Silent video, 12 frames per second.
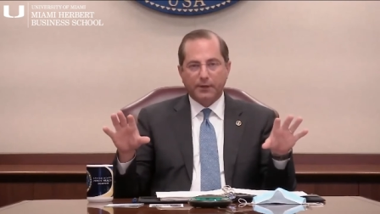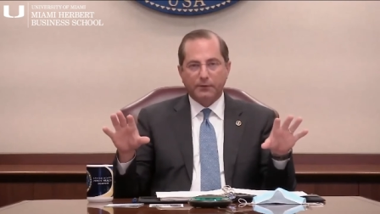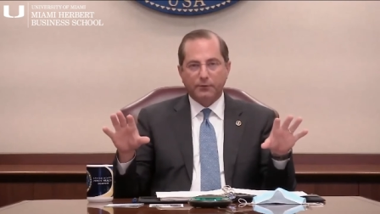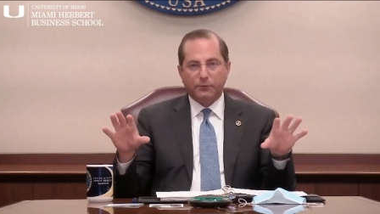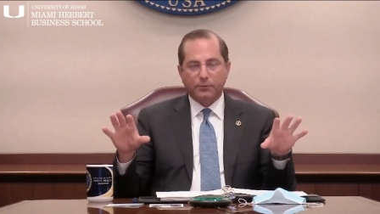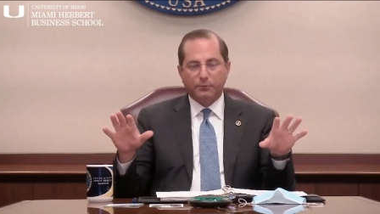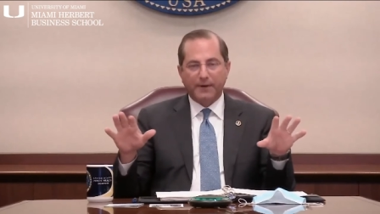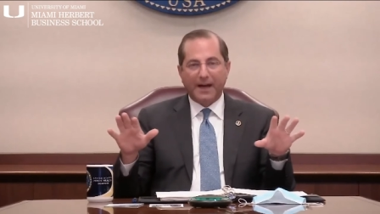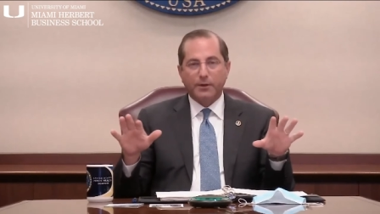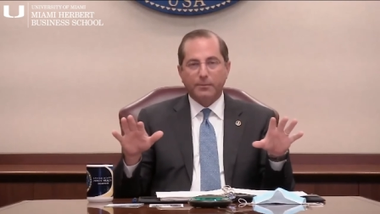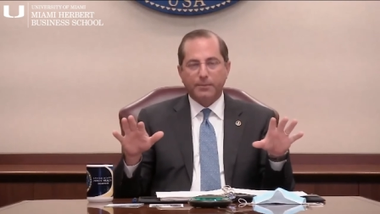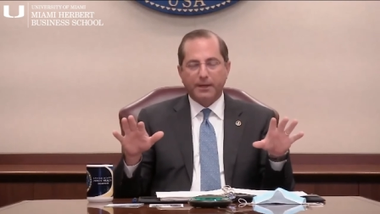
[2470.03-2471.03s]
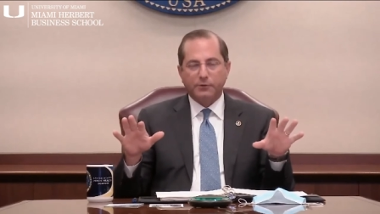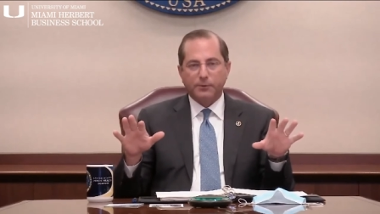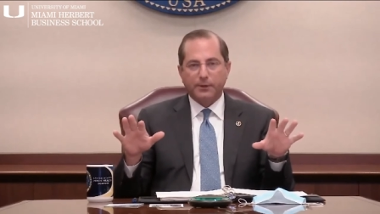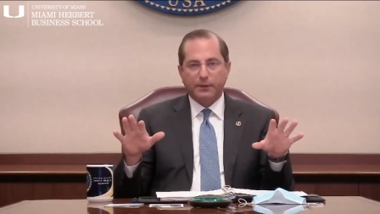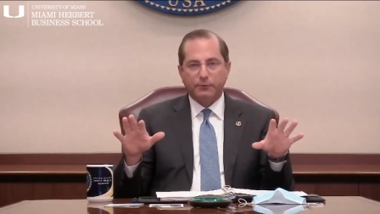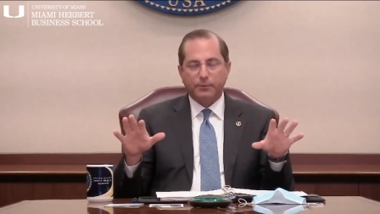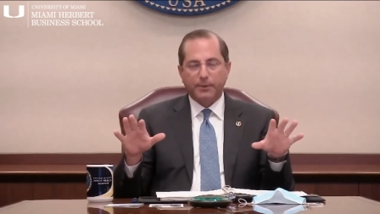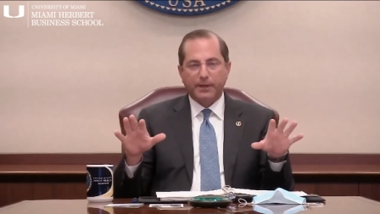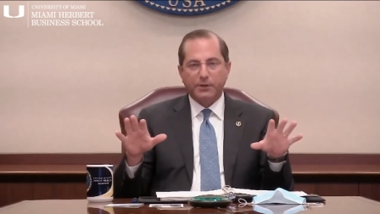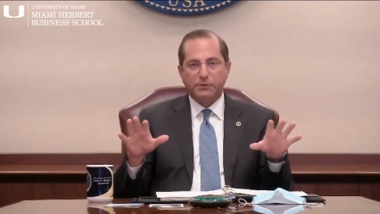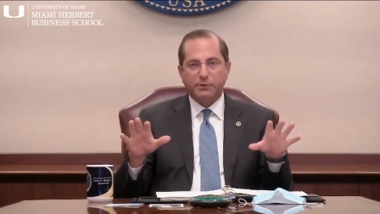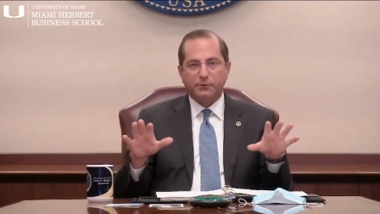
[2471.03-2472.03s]
States through value-based
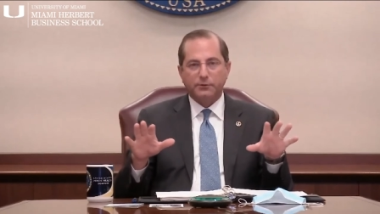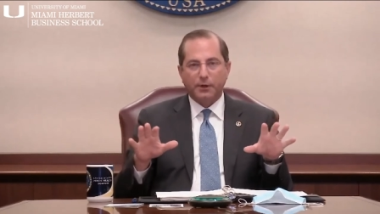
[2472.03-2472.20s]
transformation.